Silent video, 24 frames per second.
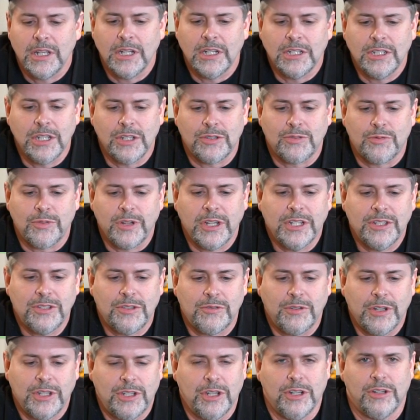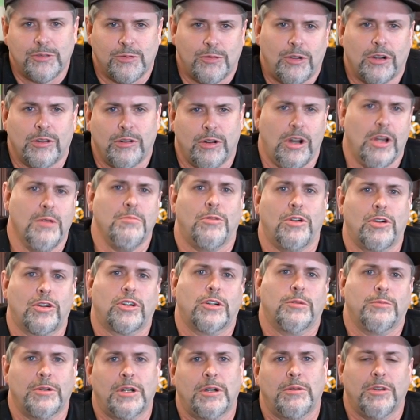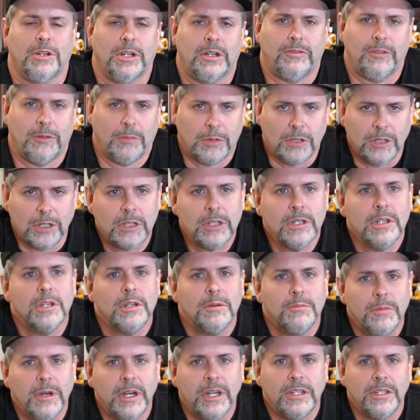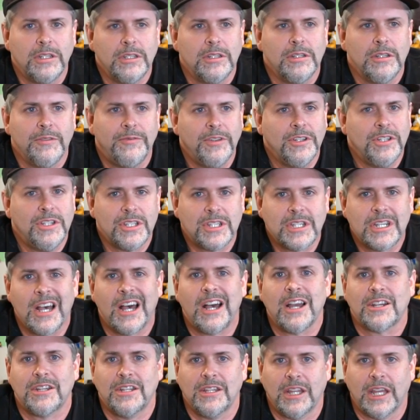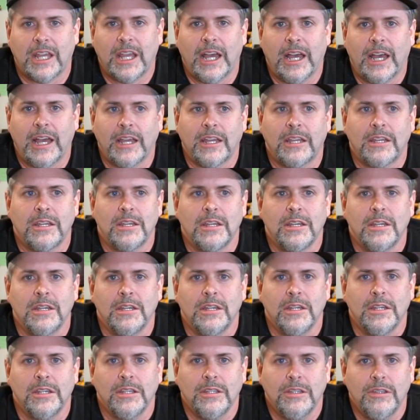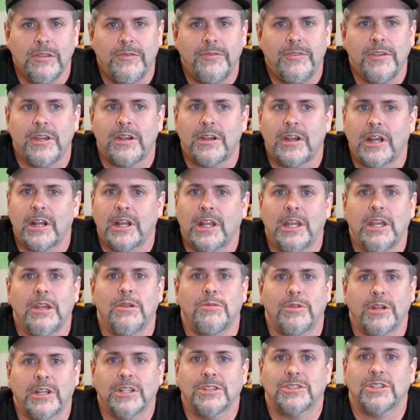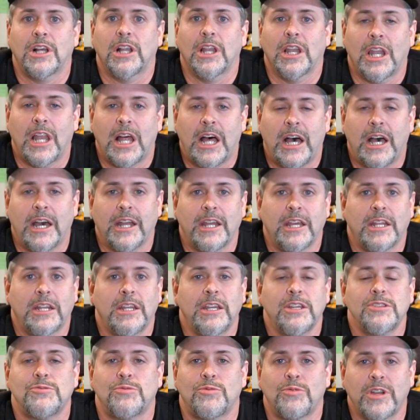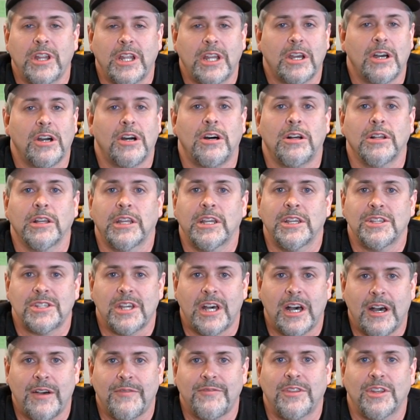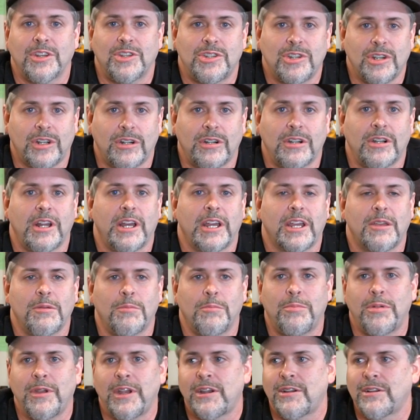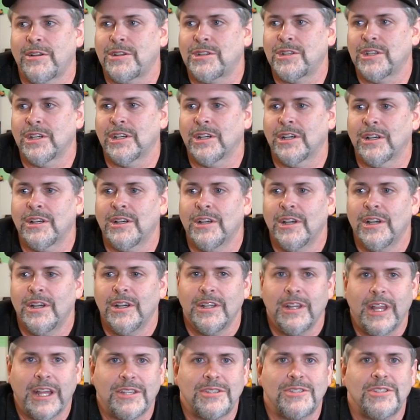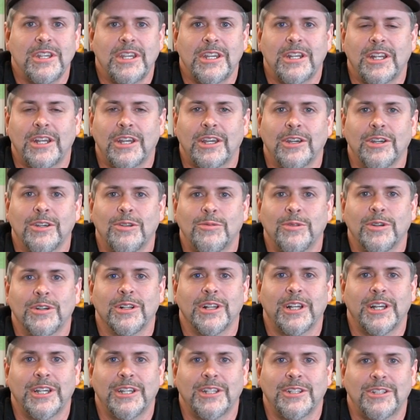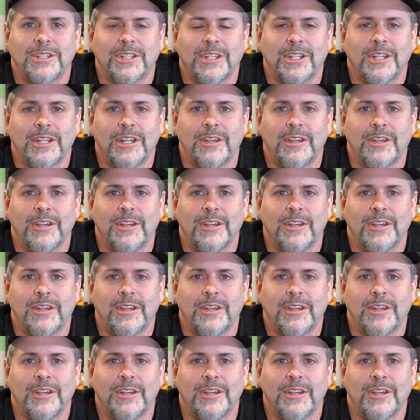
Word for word: Just reads and reads. He doesn't walk around, I'm Mark Herman, I read every book. But if you just talk to the guy, you figure out he reads a lot, and his recall is off the chart. I compare it to that scene in Goodwill Hunting.